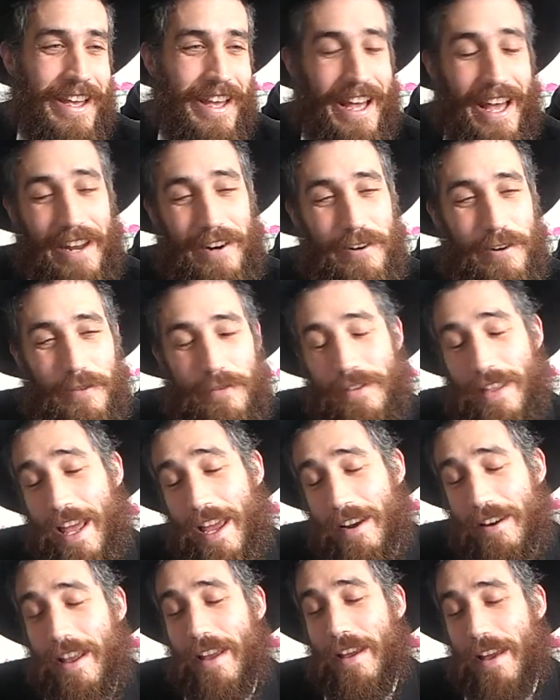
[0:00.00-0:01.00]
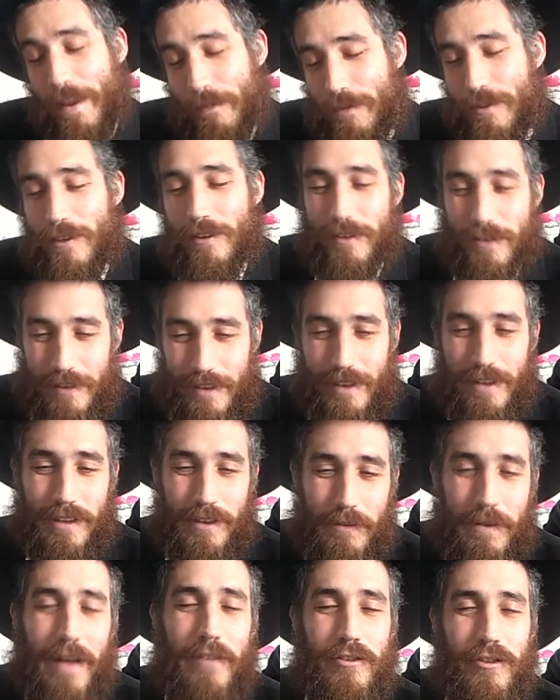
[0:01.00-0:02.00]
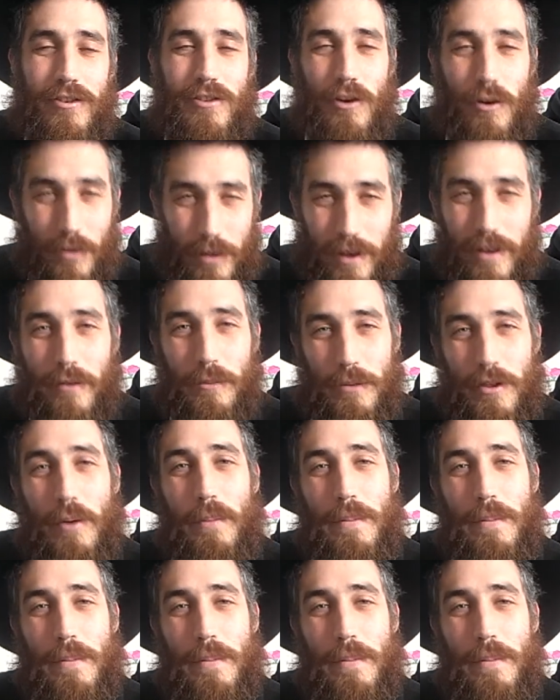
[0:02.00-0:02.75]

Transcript: I don't know if I'm sure Lubavitchers know their